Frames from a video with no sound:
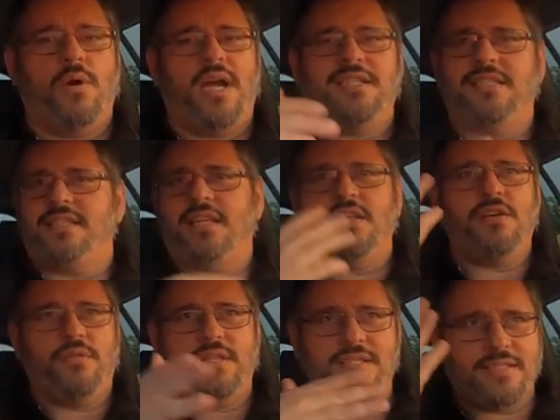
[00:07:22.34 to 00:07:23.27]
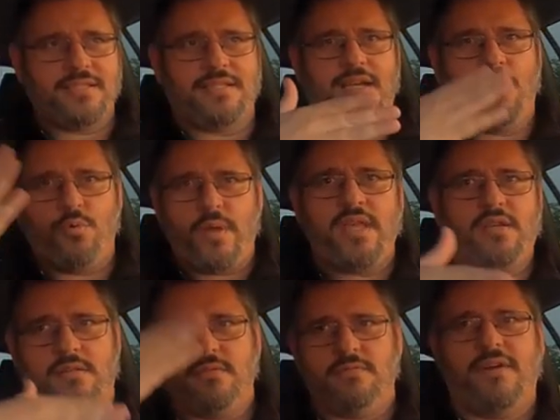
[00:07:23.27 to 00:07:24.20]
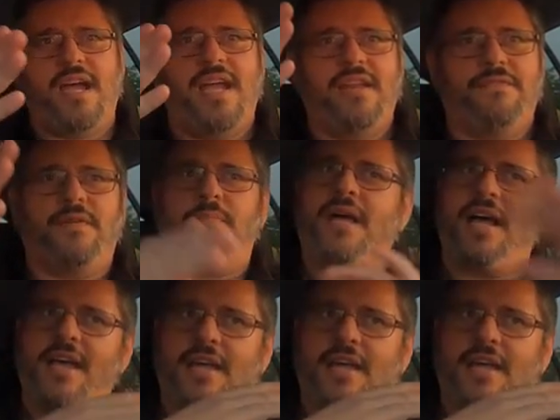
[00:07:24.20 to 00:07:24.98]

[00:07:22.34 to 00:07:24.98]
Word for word: where I just said, you know, this is a wheel, right? If I'm yeah,